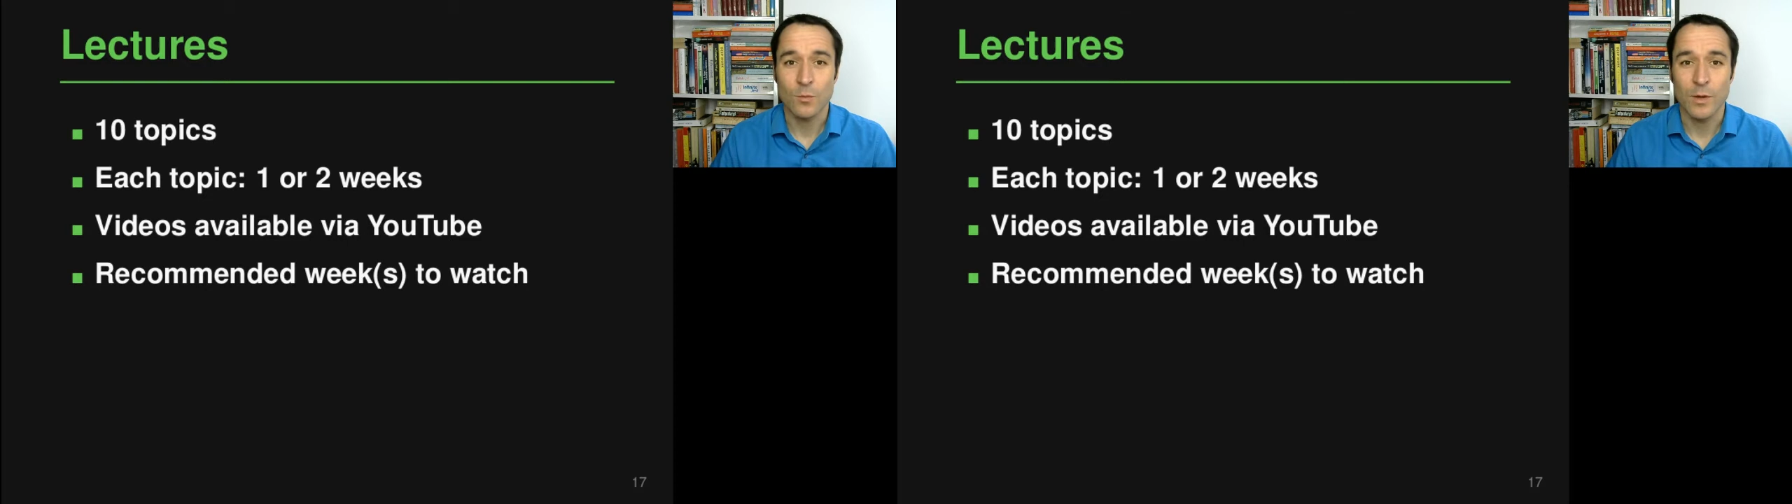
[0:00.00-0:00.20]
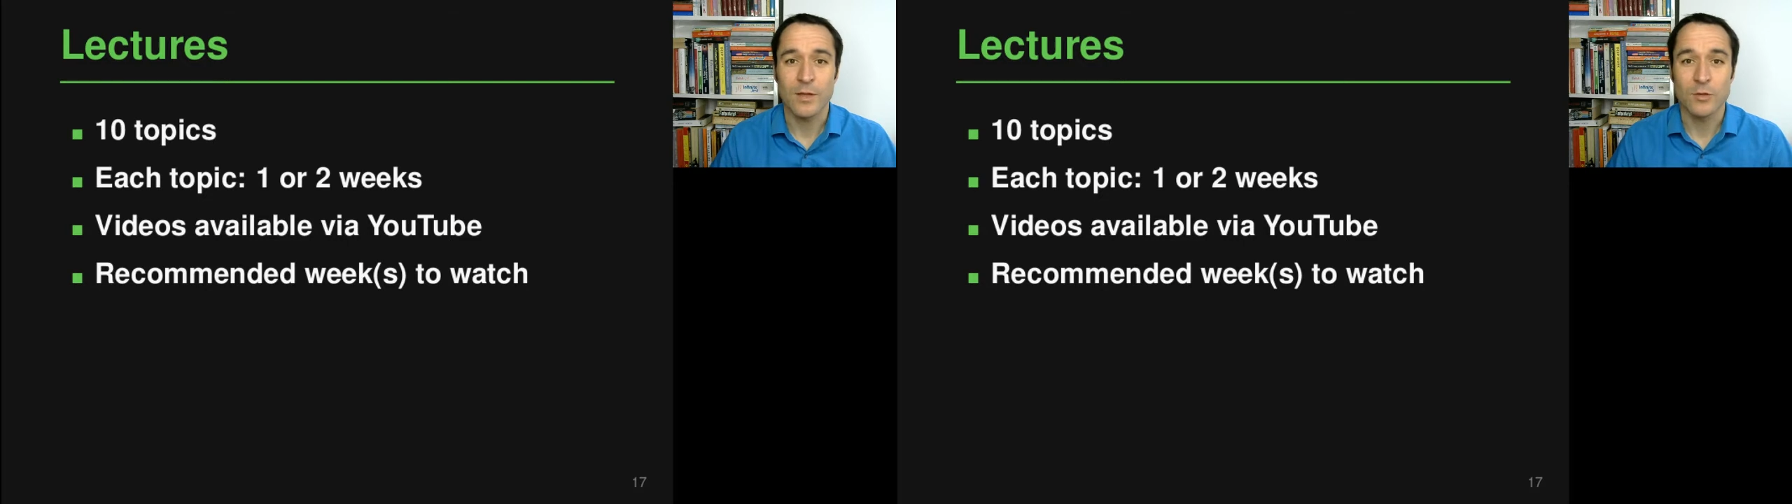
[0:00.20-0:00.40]

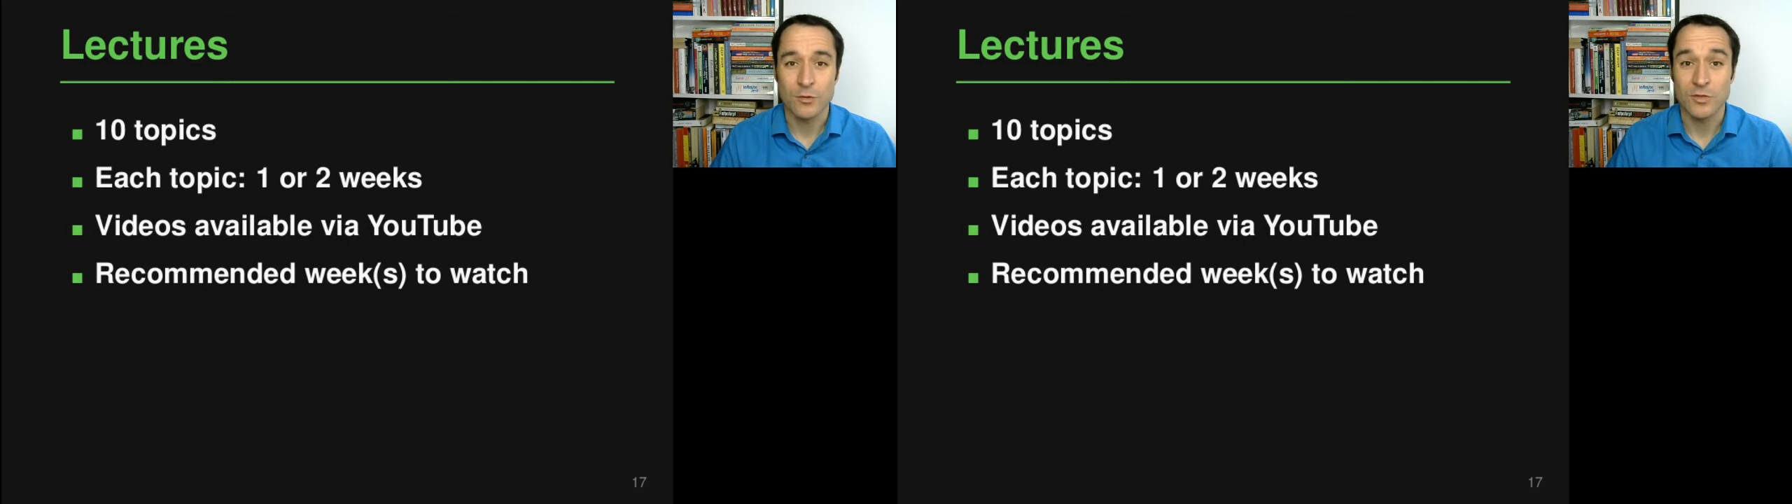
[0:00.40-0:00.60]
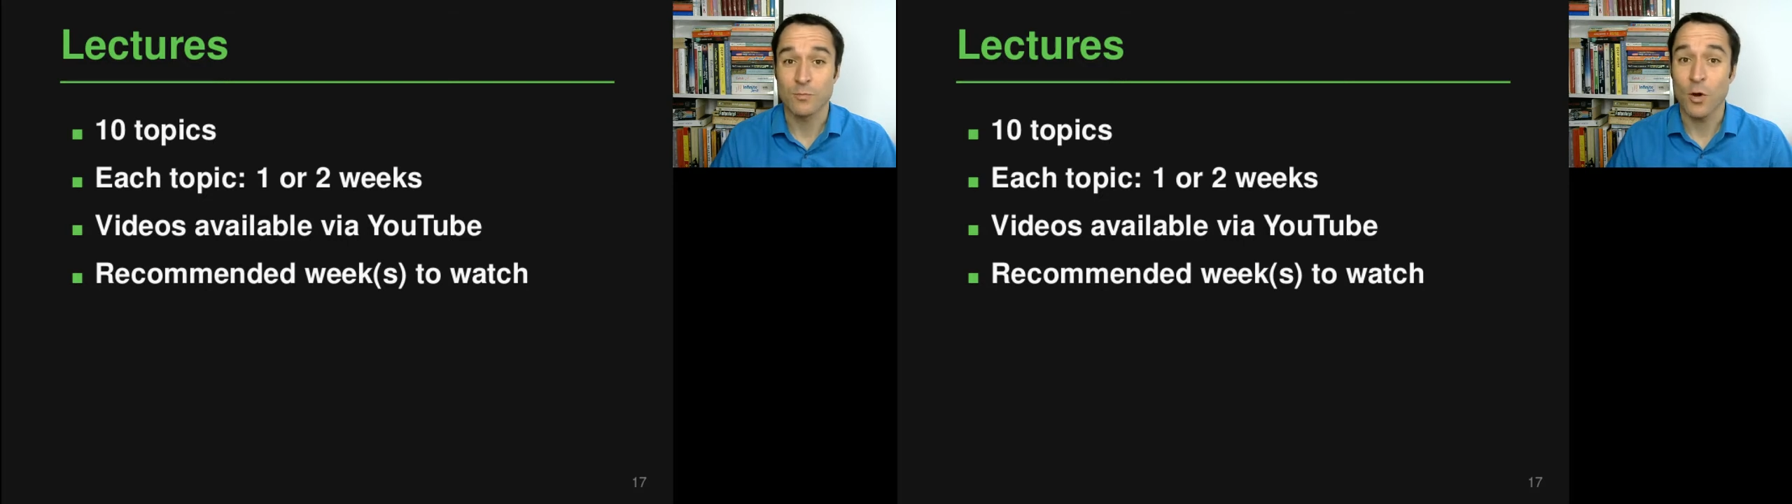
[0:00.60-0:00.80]
where you are
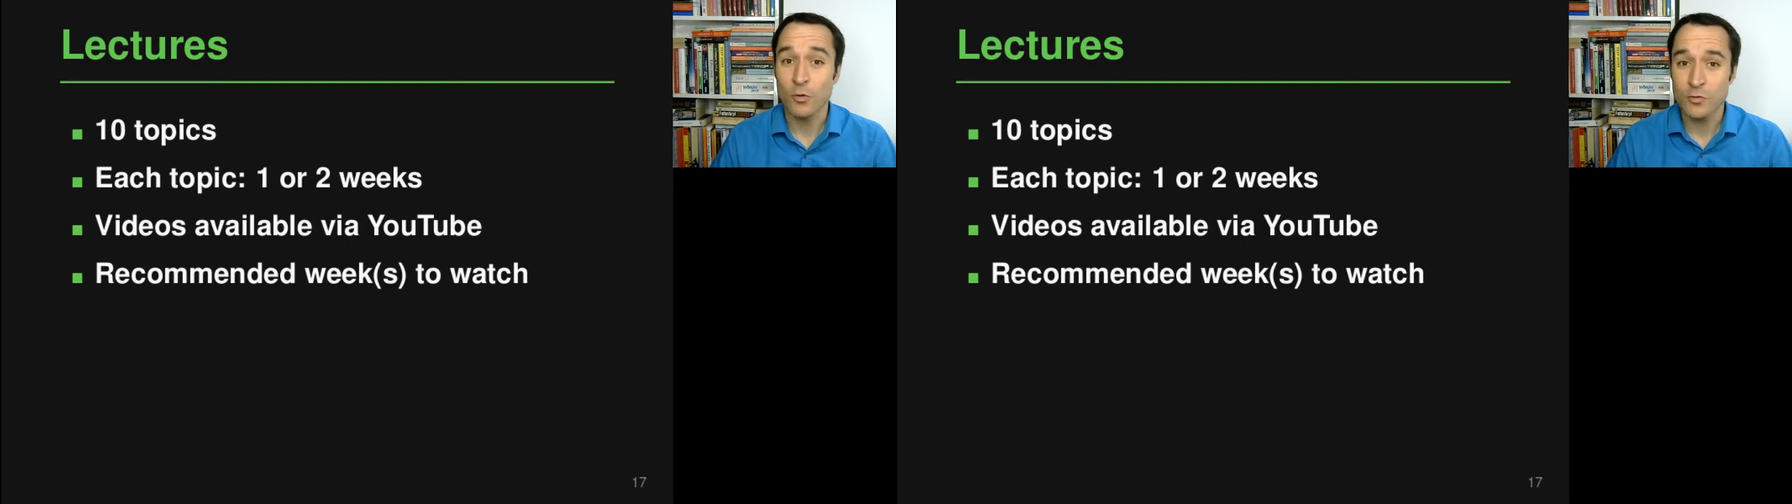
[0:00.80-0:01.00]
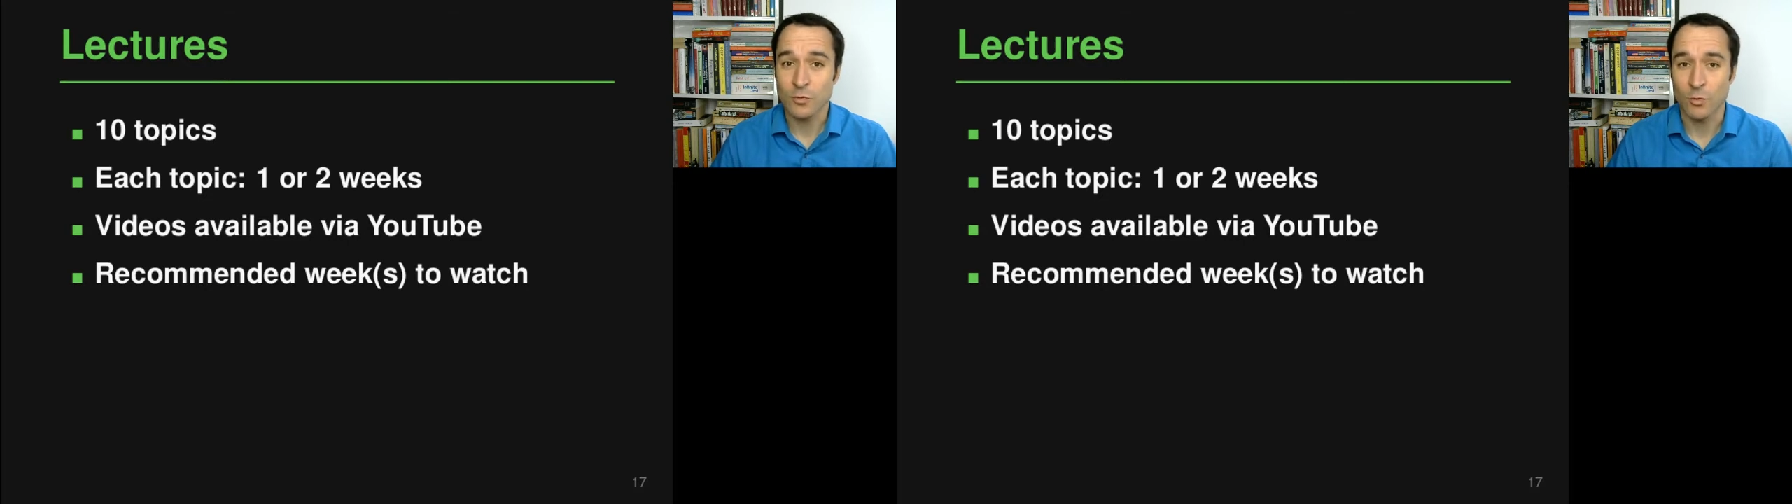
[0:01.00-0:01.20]

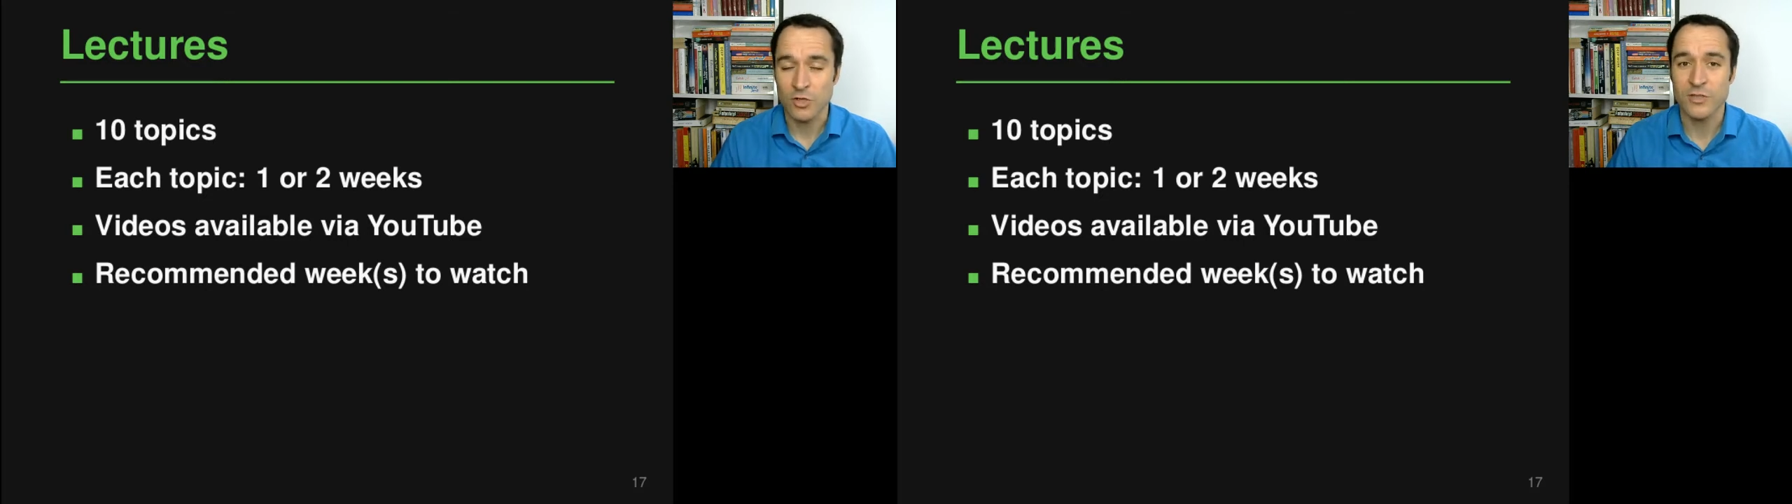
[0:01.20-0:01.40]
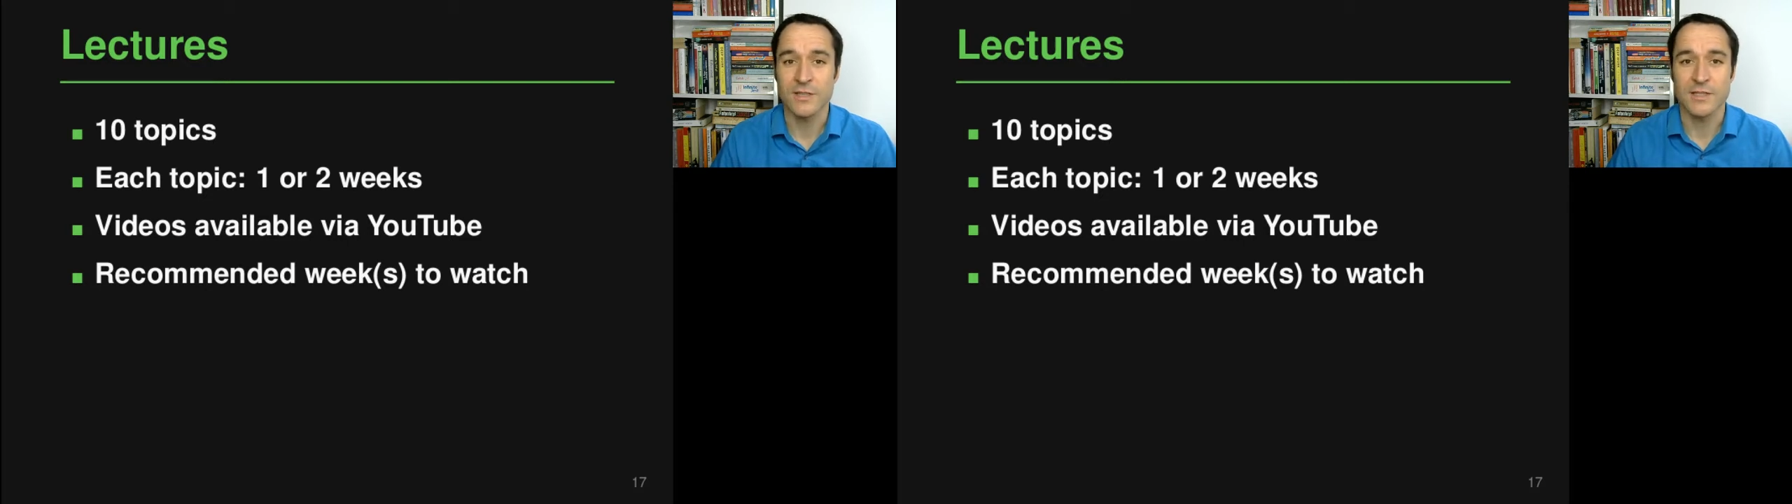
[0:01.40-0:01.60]
supposed to
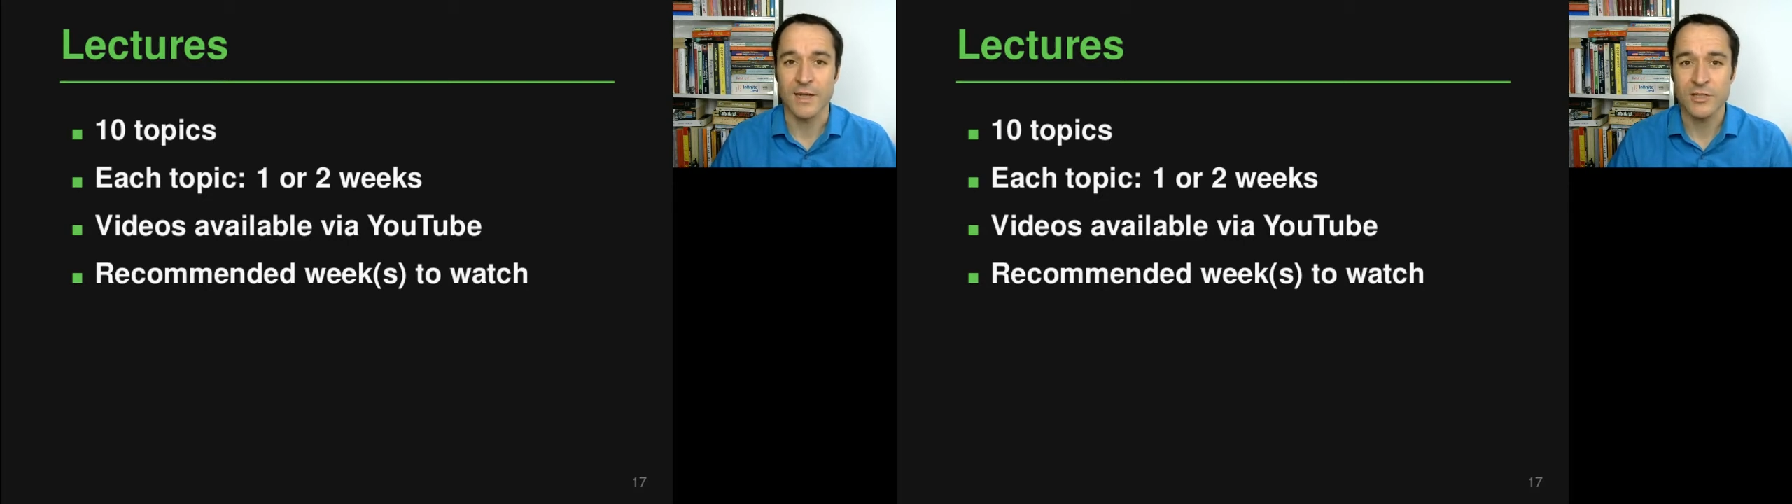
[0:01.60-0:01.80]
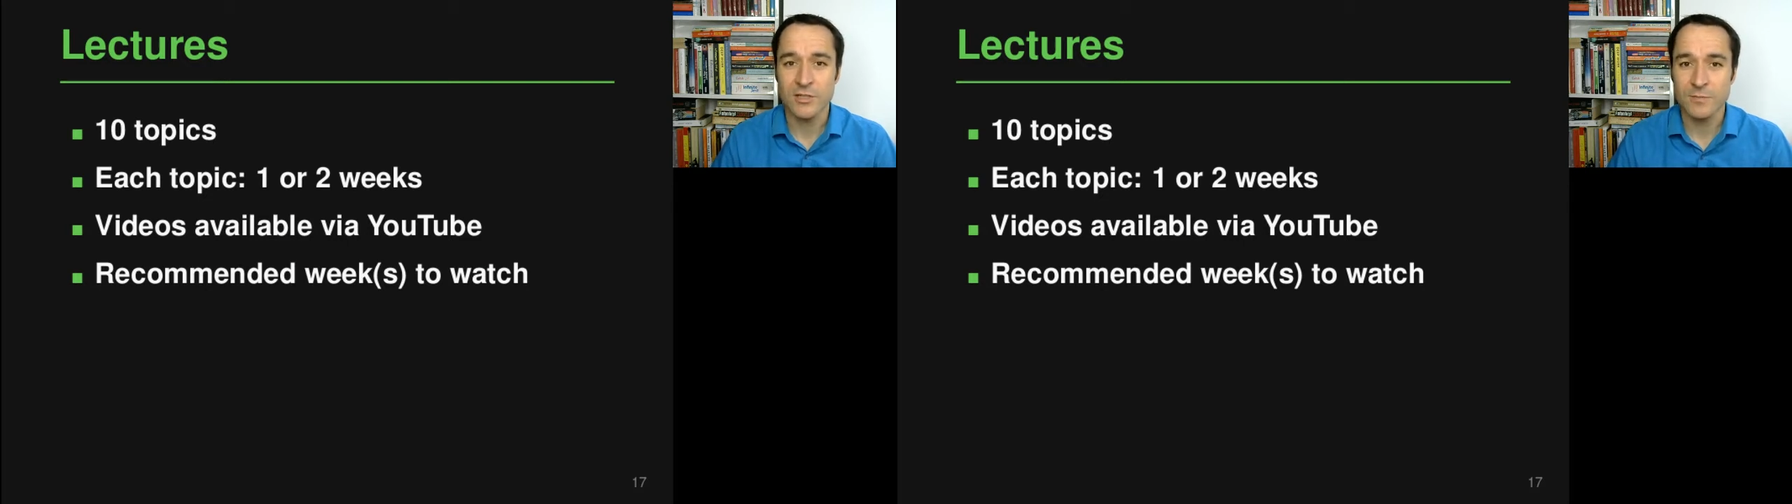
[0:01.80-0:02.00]
watch these lectures,